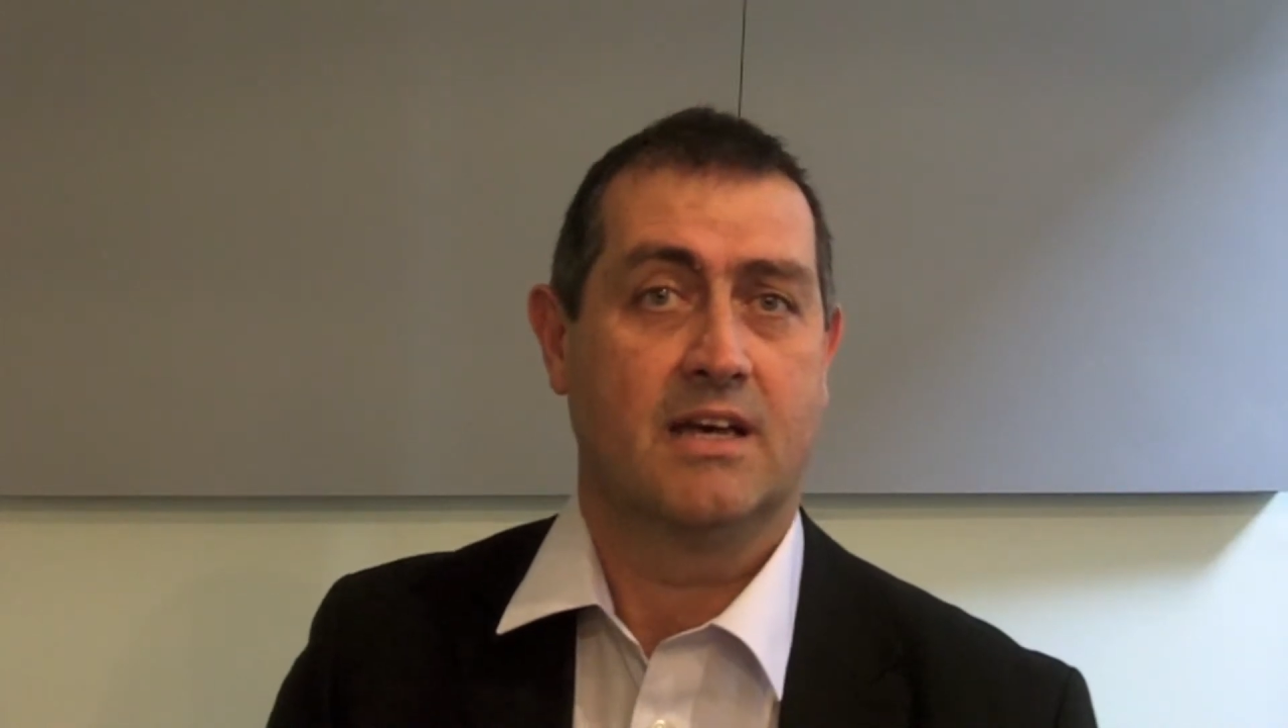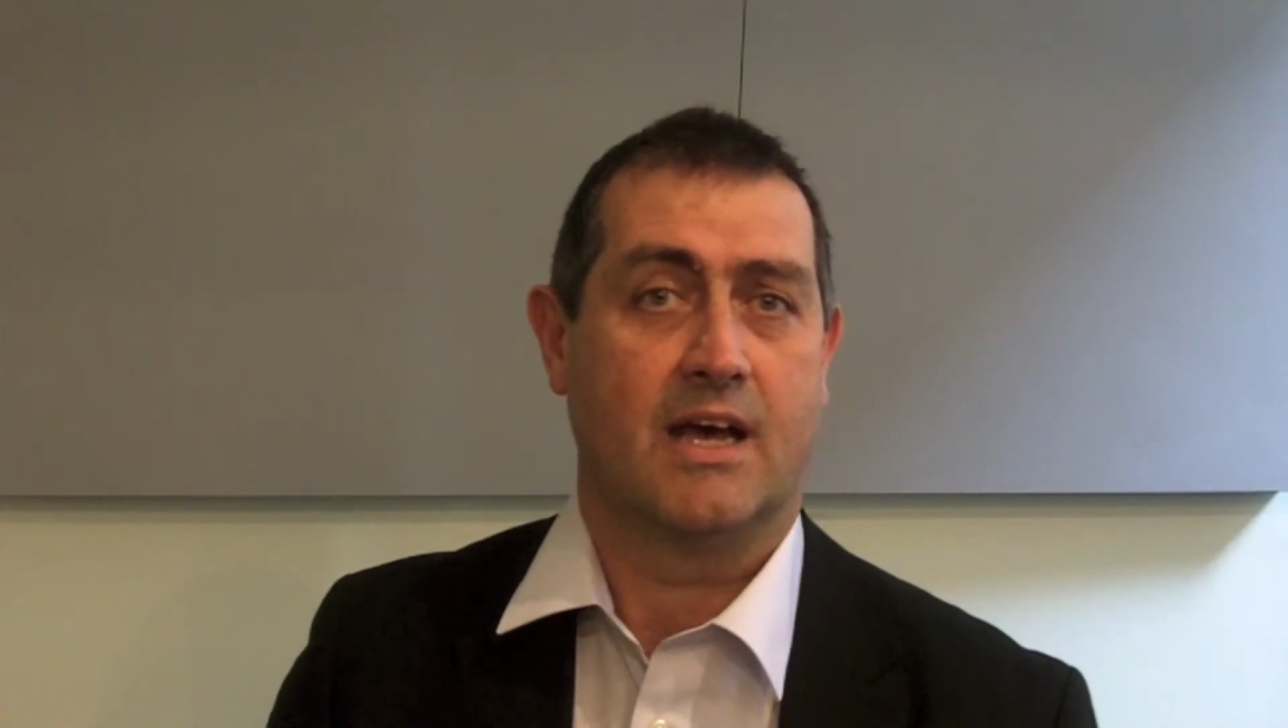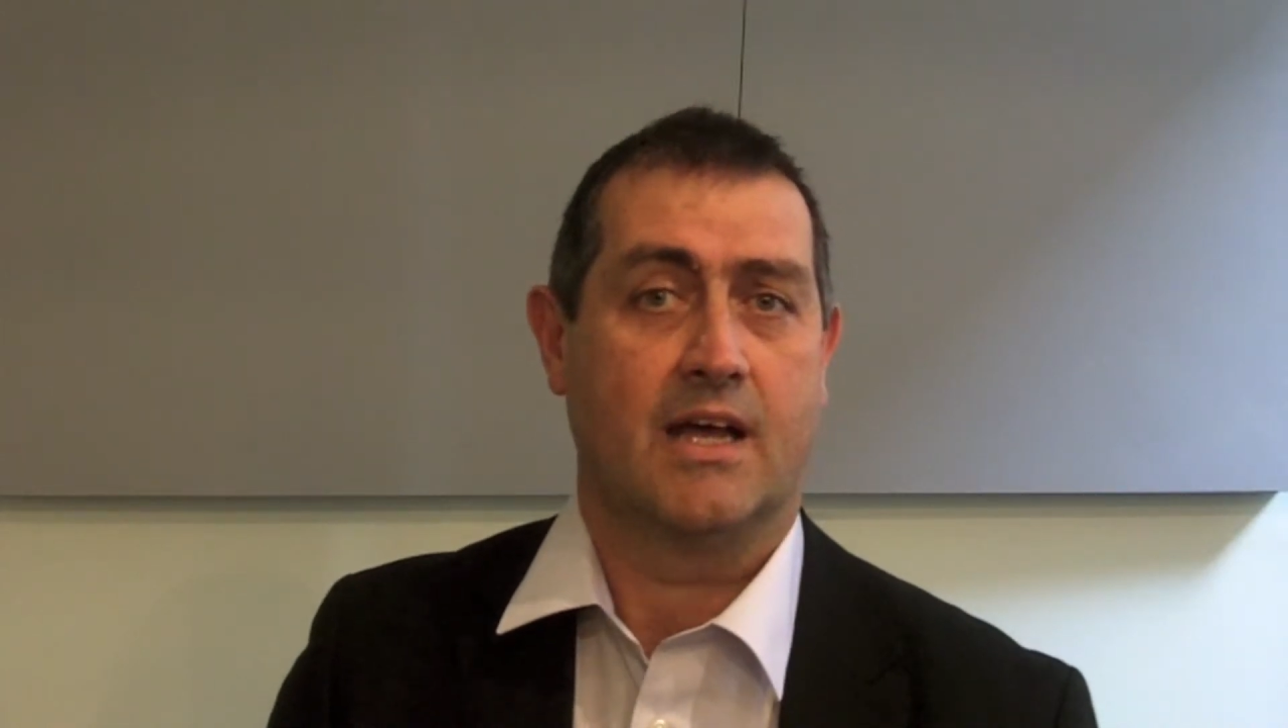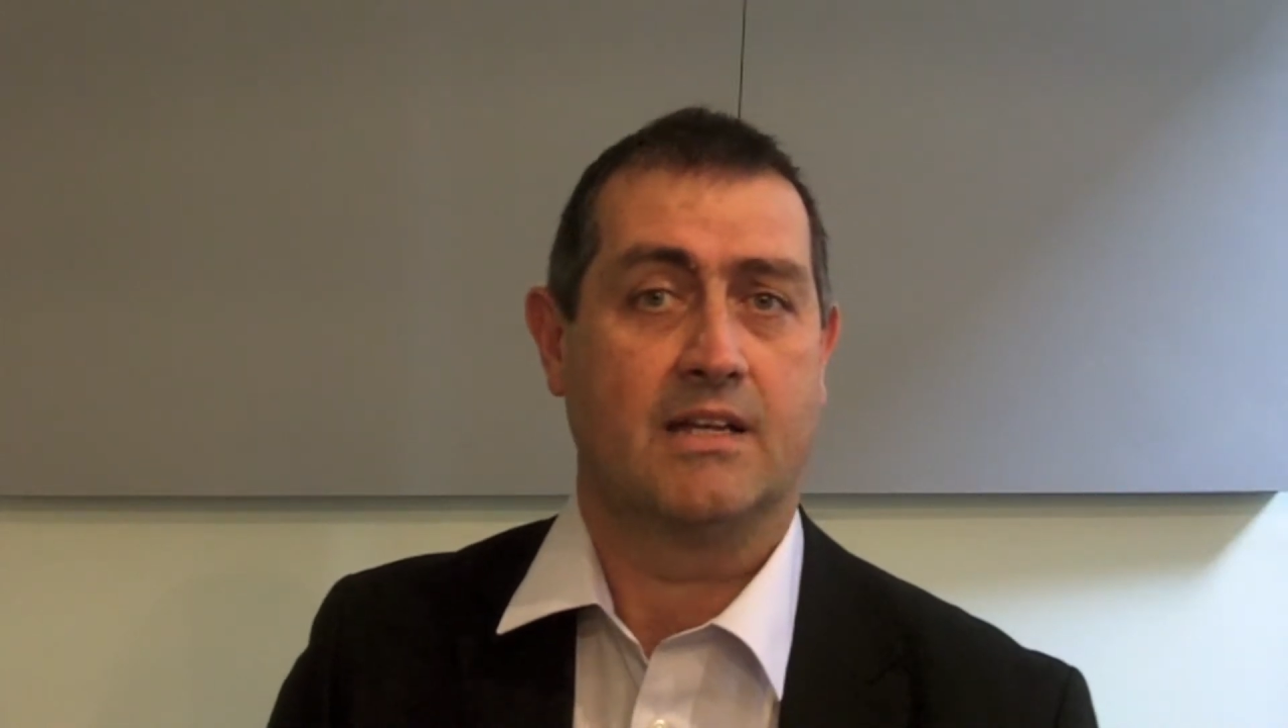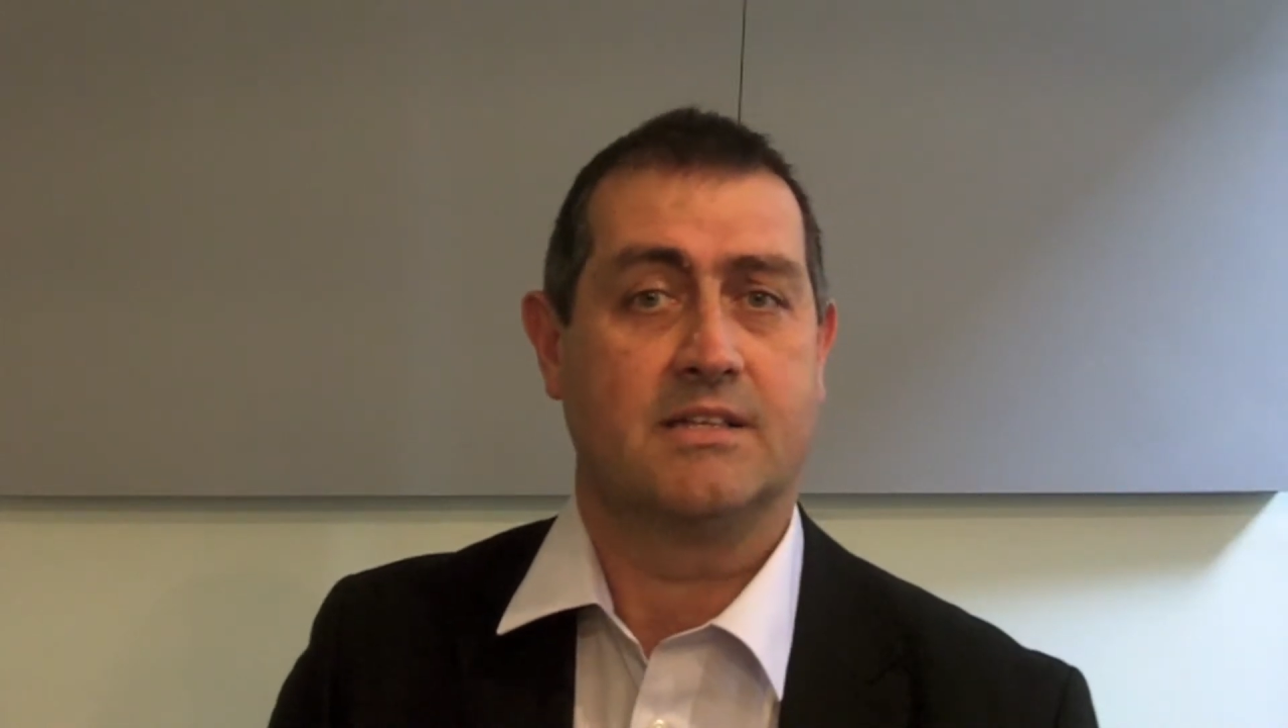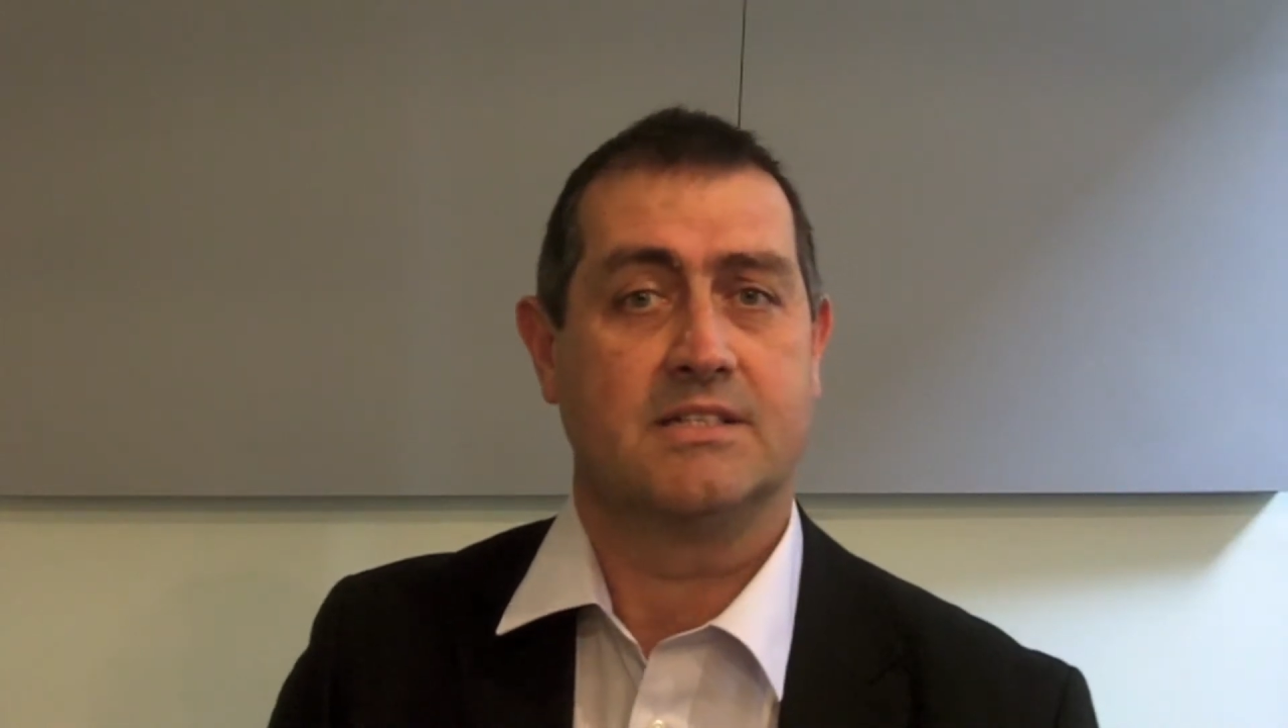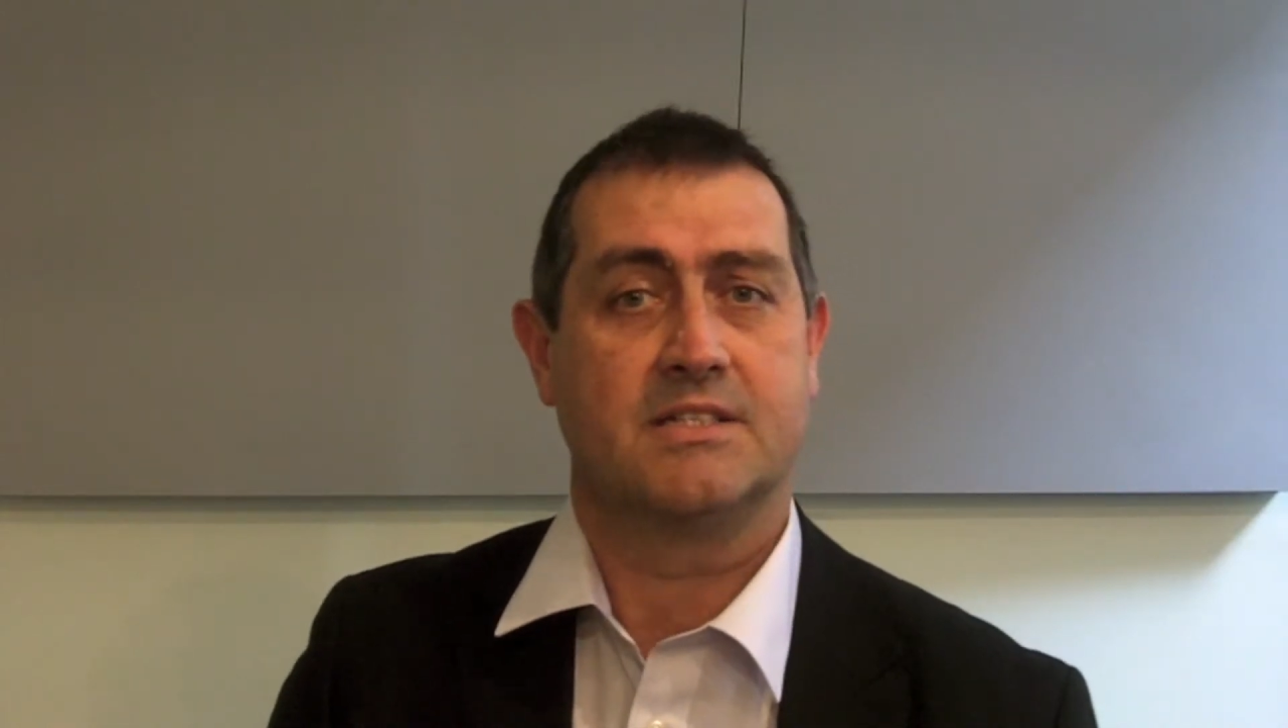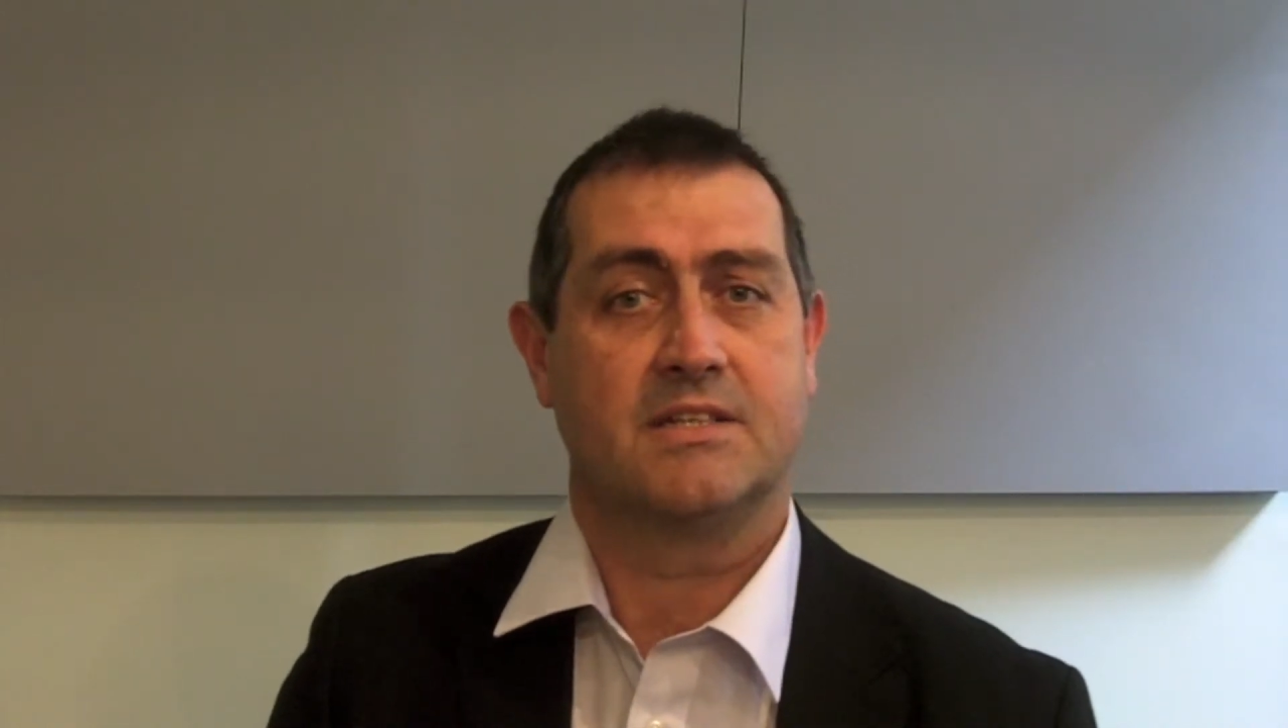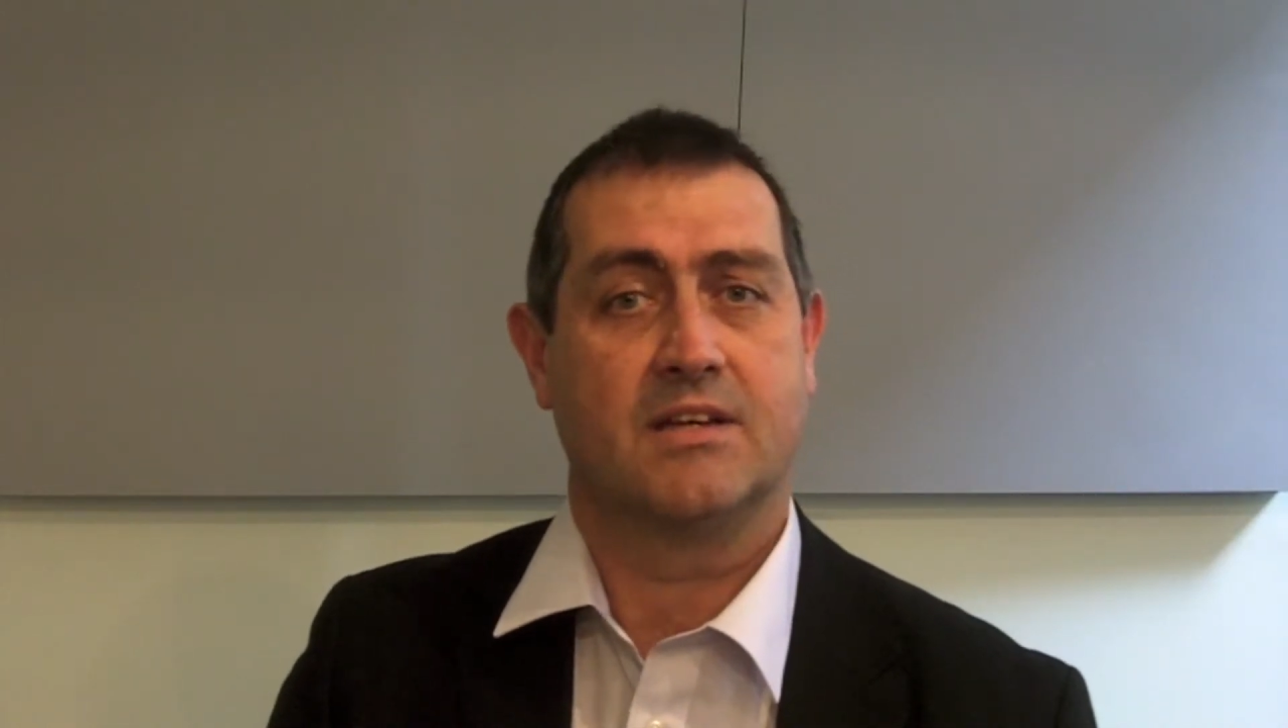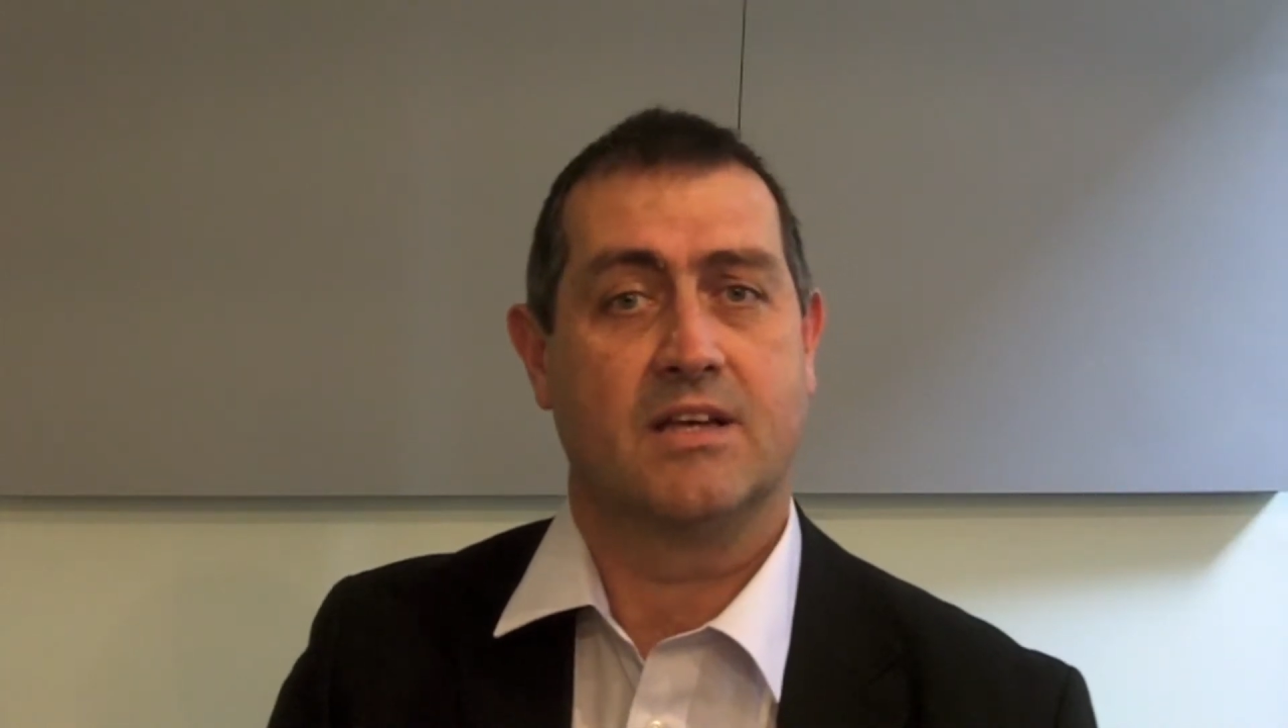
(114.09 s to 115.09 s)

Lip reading: and